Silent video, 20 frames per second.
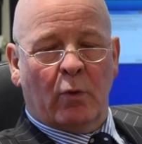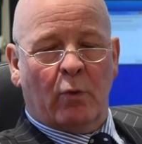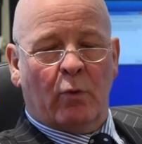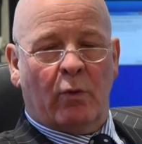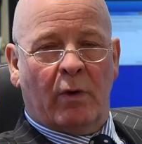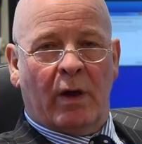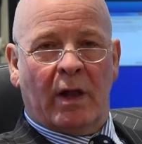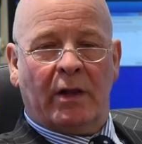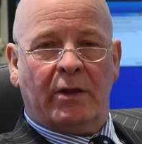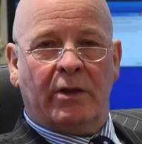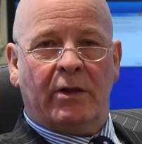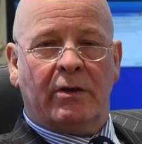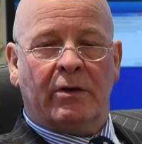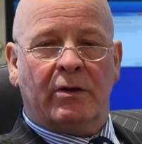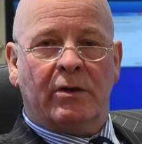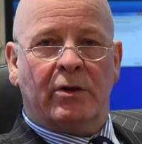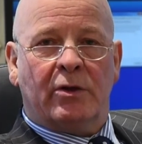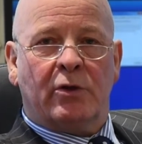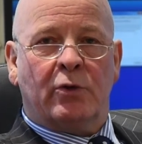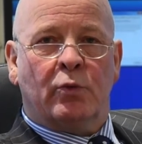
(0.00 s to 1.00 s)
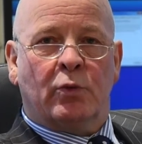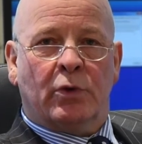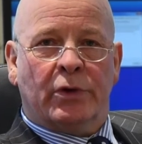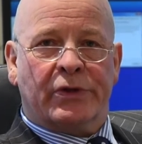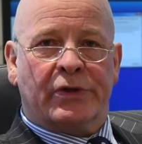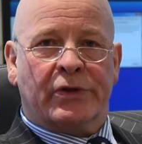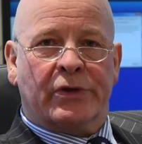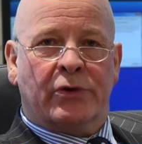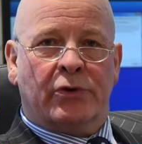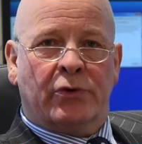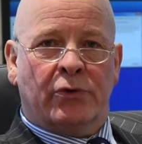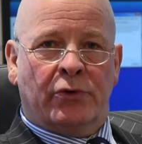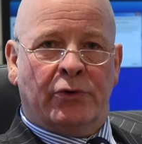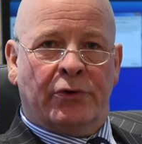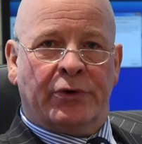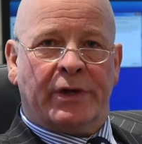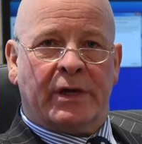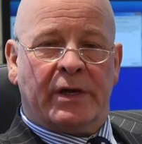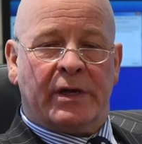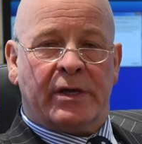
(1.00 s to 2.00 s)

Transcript: Well, you can do what's called